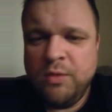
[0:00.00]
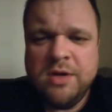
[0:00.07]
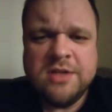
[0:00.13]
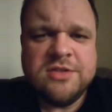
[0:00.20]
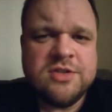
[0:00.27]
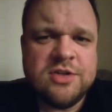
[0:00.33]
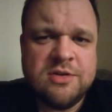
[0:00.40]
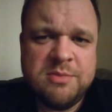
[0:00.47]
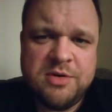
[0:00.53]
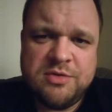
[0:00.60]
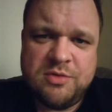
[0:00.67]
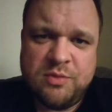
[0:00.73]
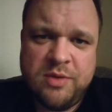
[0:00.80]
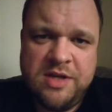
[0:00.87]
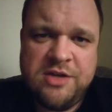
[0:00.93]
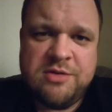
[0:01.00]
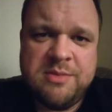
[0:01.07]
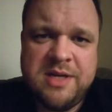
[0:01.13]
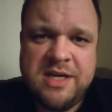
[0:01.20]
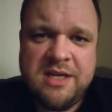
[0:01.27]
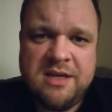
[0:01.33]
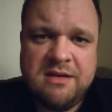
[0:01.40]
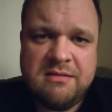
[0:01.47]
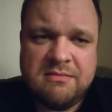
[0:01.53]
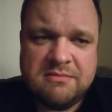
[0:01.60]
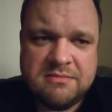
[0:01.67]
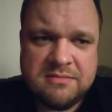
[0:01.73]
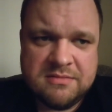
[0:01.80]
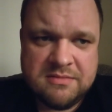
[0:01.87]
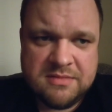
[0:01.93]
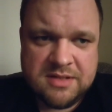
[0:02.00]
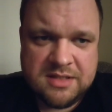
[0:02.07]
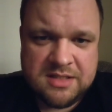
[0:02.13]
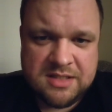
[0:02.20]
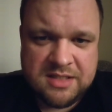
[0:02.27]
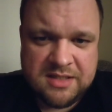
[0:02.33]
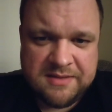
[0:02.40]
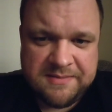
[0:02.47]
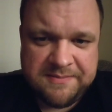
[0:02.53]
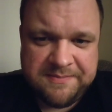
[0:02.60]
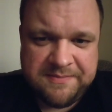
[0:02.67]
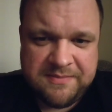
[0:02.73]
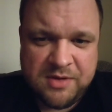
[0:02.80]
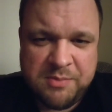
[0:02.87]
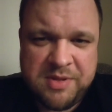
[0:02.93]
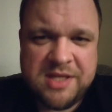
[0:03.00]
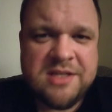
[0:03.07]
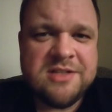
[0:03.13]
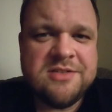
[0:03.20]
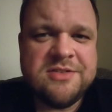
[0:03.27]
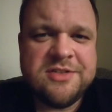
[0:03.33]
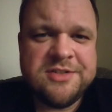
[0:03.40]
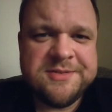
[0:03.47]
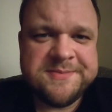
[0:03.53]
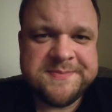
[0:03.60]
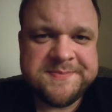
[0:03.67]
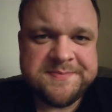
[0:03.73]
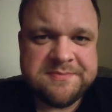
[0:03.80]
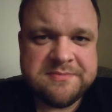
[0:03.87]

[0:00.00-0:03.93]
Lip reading: We're concerned about way too many opinions.